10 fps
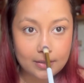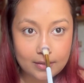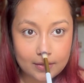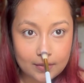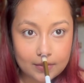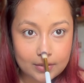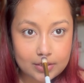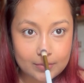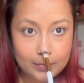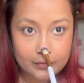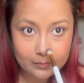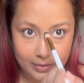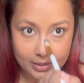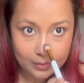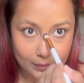and on the tip of
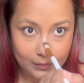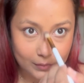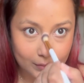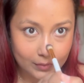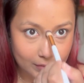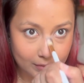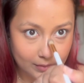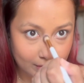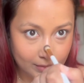my nose.